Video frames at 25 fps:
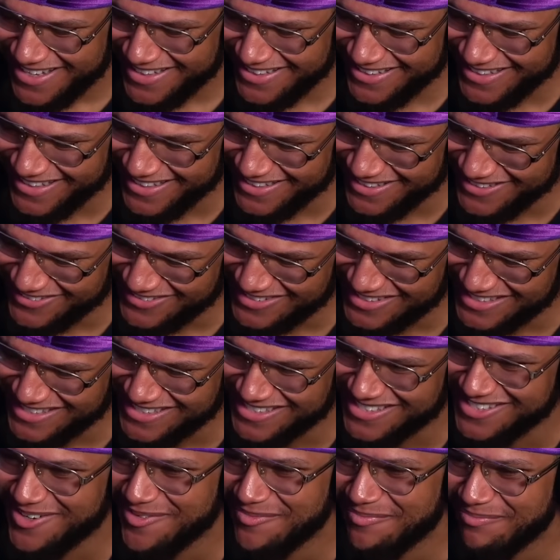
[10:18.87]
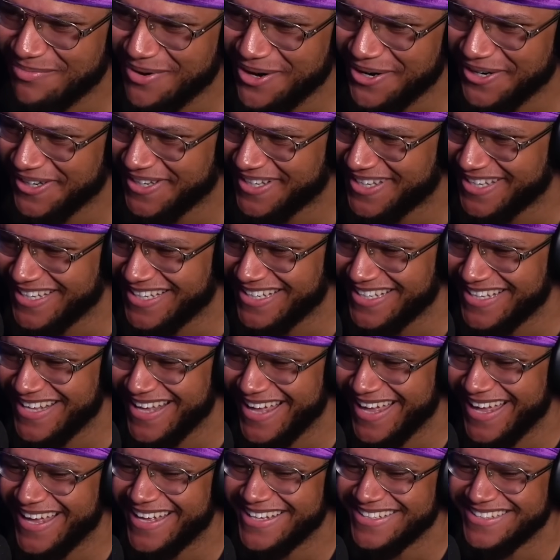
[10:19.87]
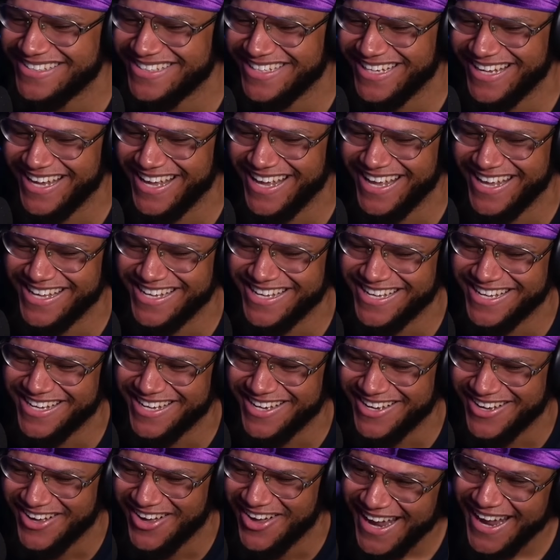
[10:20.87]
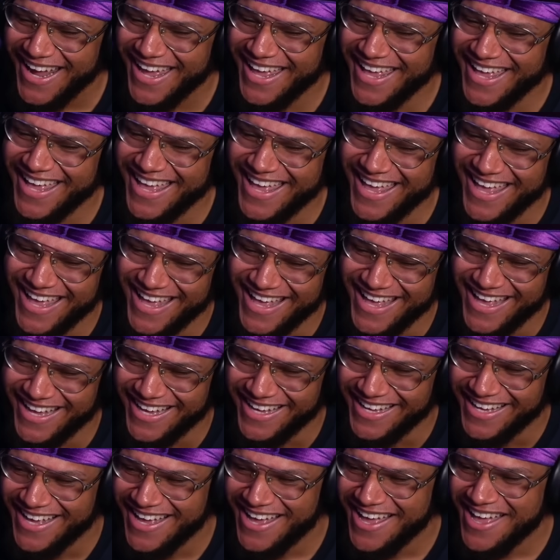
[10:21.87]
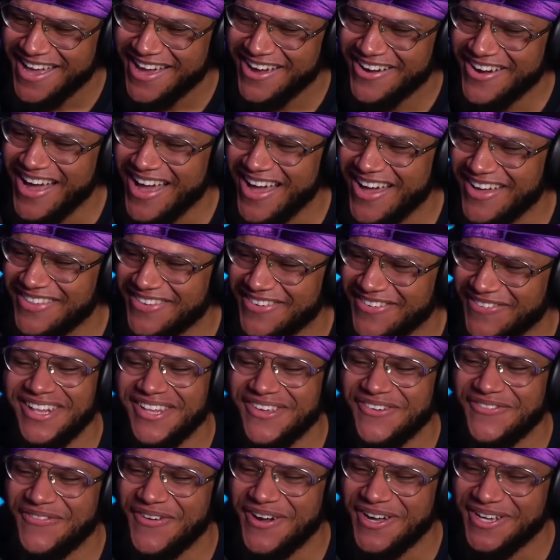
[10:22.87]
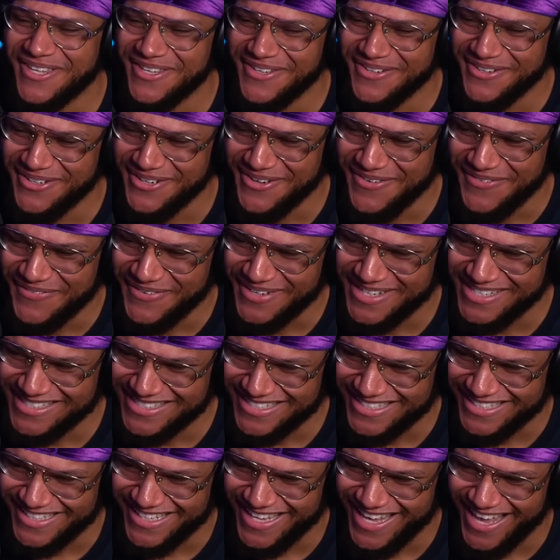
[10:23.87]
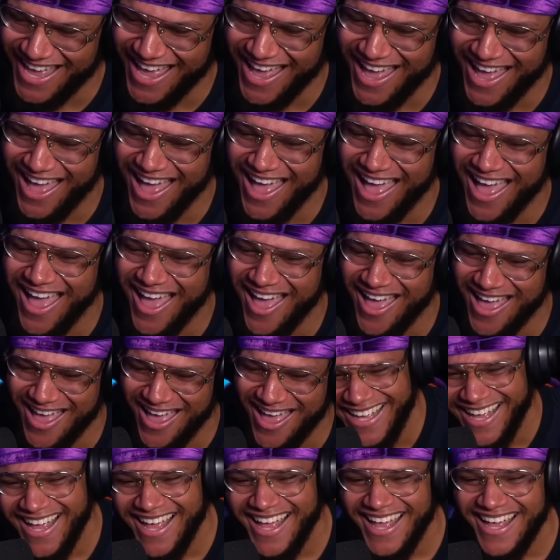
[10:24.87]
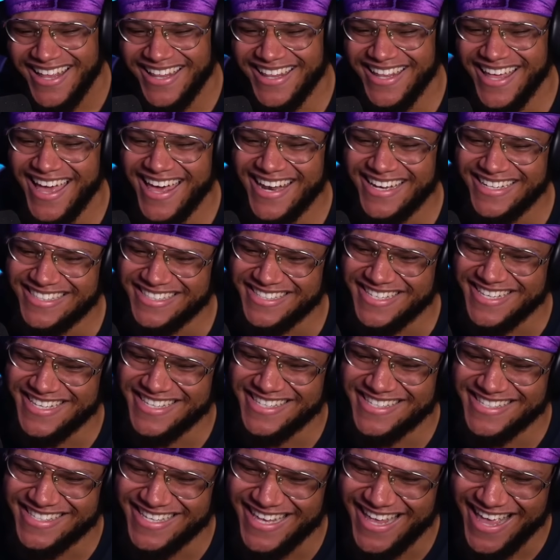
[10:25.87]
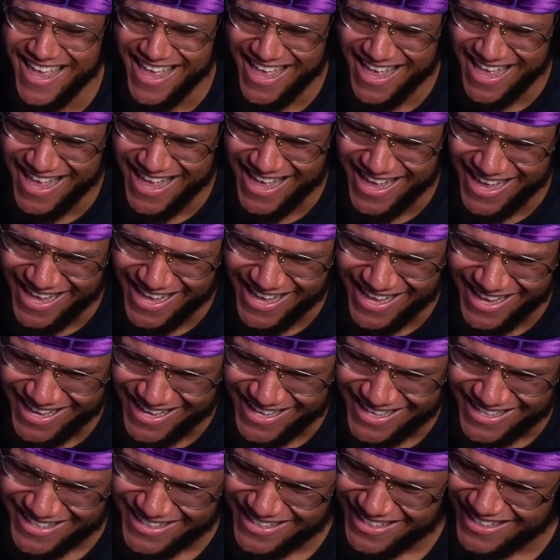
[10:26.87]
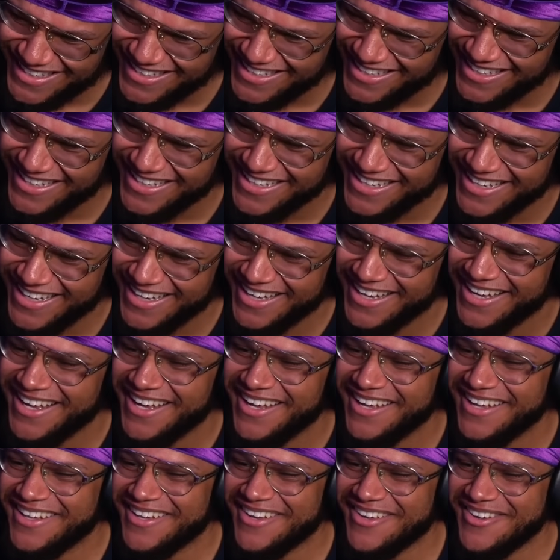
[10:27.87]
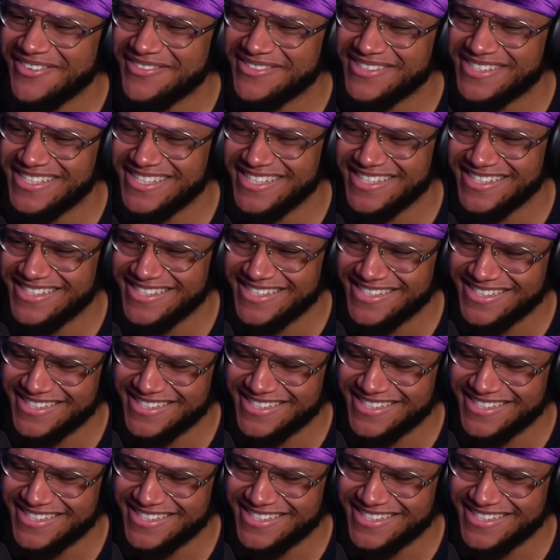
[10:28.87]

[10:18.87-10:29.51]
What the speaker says: Nigga, those shits are barking. God damn. Hey, how the fuck you do for this shit to... That is insane. And them shits is